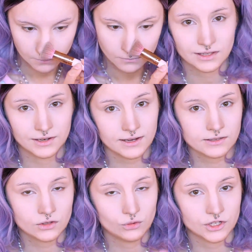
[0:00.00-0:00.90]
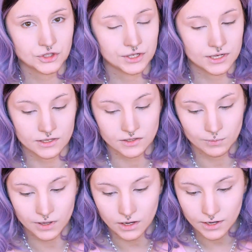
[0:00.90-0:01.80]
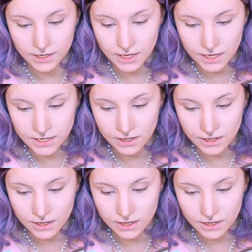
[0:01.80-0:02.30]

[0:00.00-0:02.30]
The next question is by A.